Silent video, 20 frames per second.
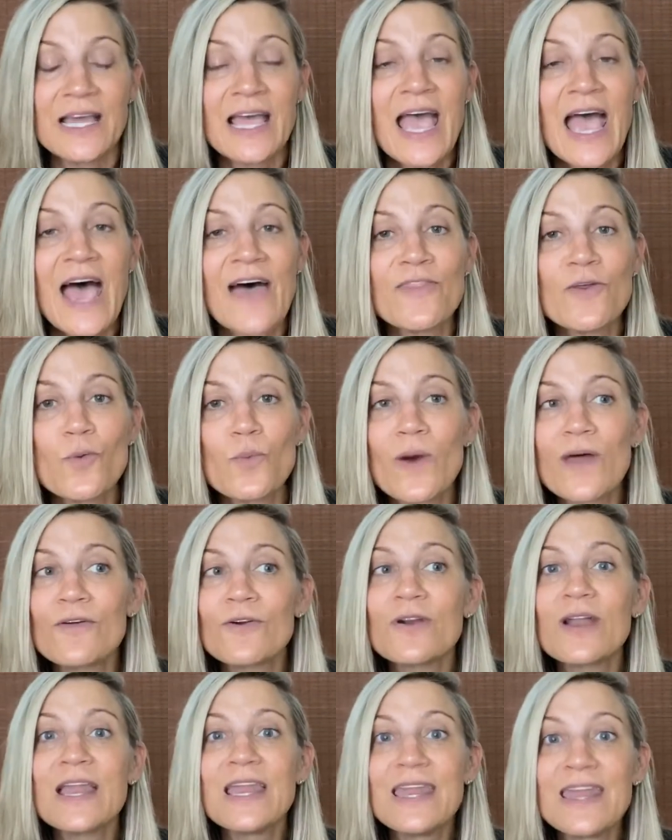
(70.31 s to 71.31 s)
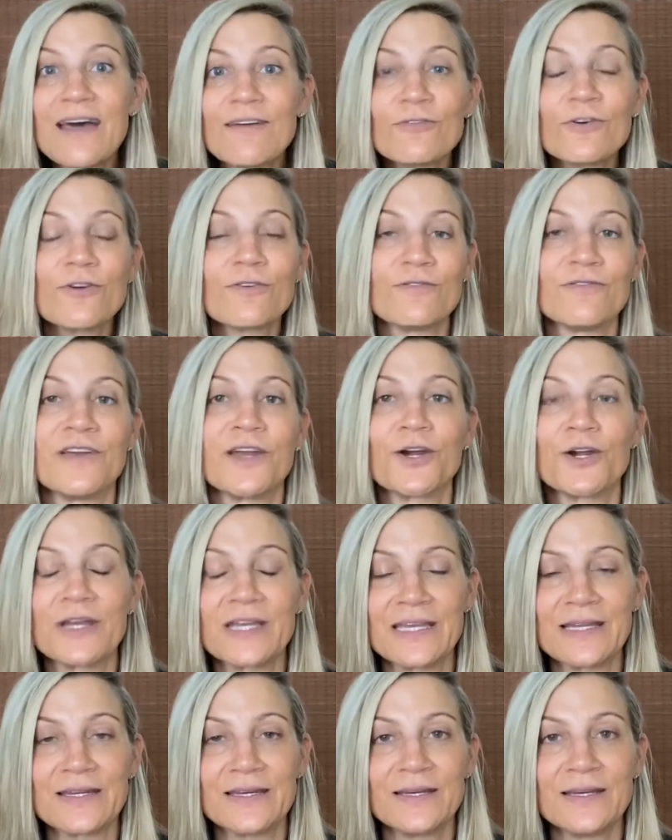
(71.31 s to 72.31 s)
and the weather never varied?